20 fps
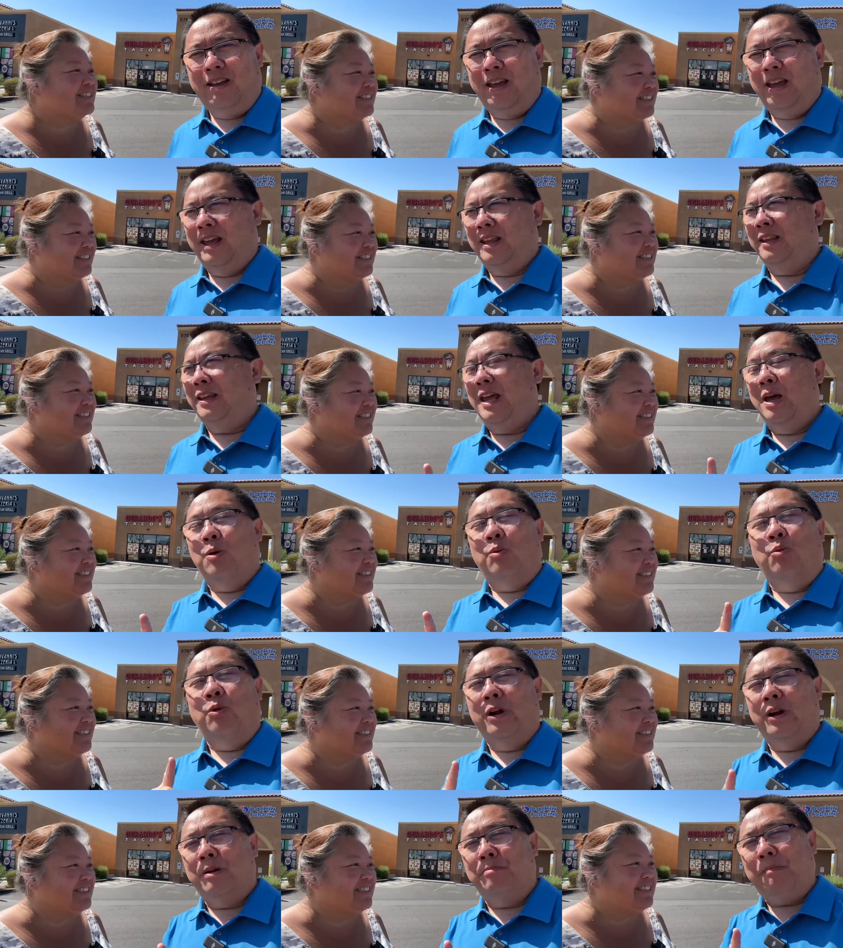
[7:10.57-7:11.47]
Speaker 1: and get
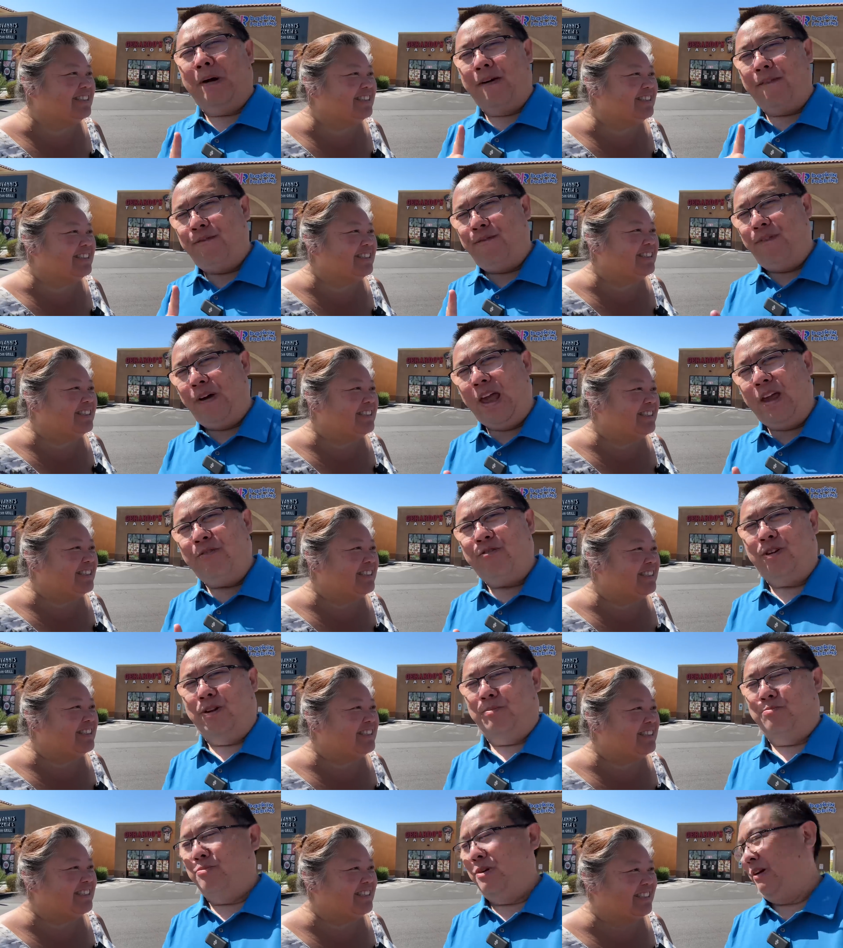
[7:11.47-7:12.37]
one of my
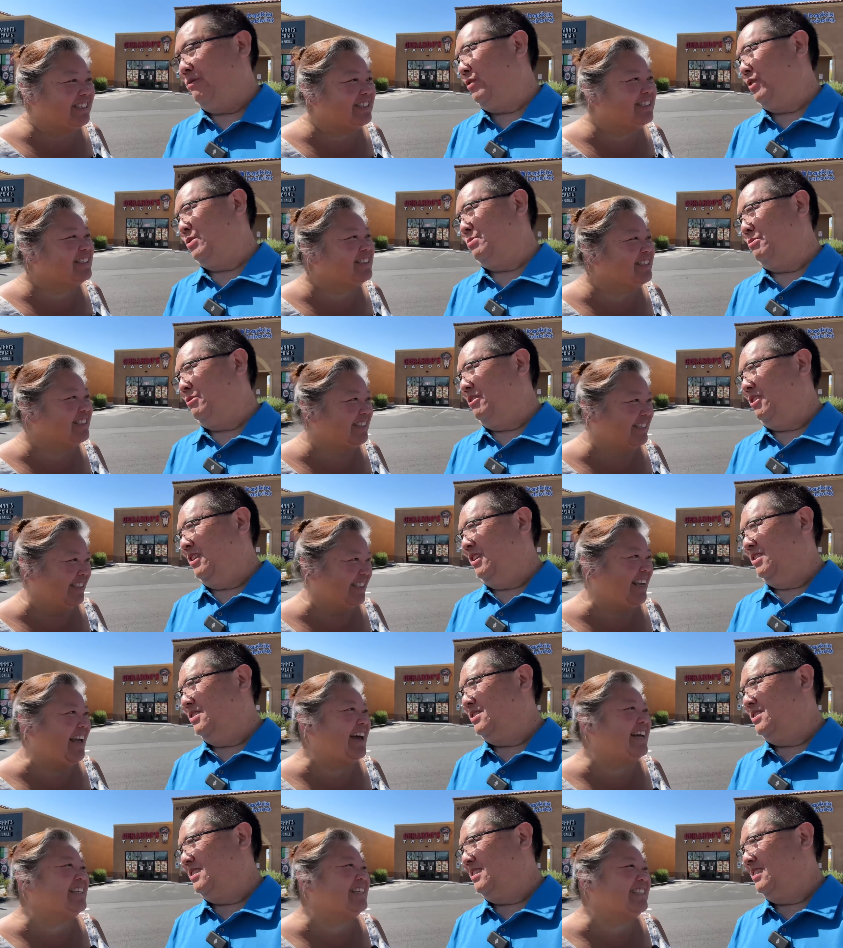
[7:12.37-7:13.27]
favorite breakfast burritos.
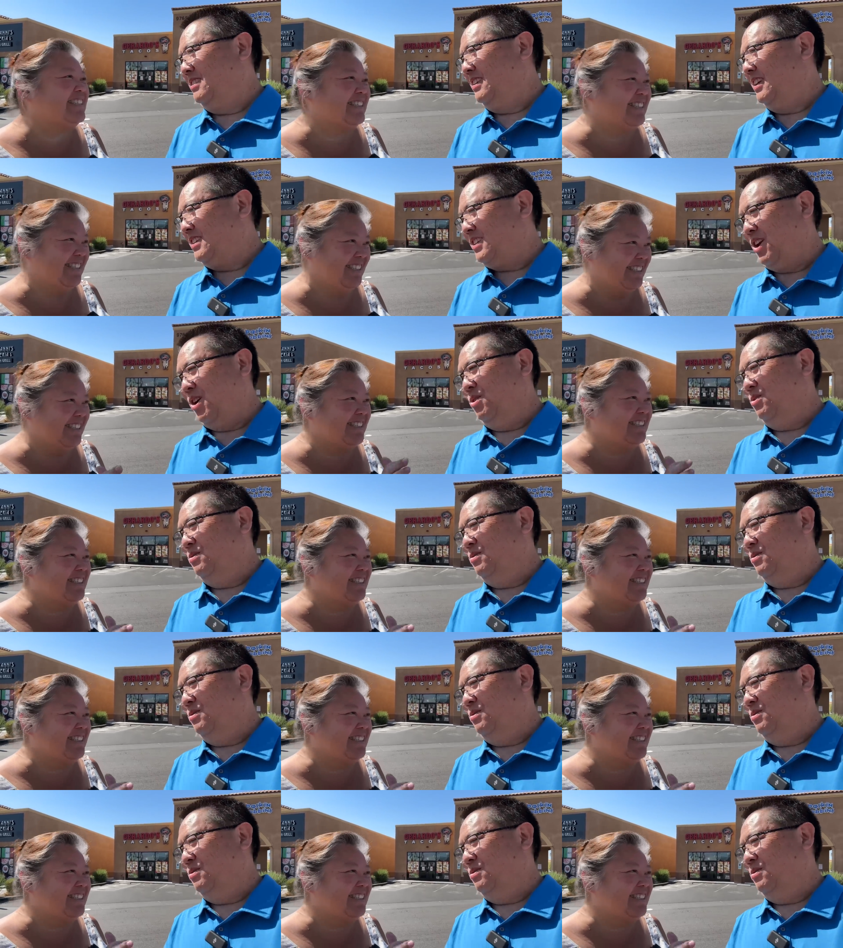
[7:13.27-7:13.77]
Yes. Let's go. Mm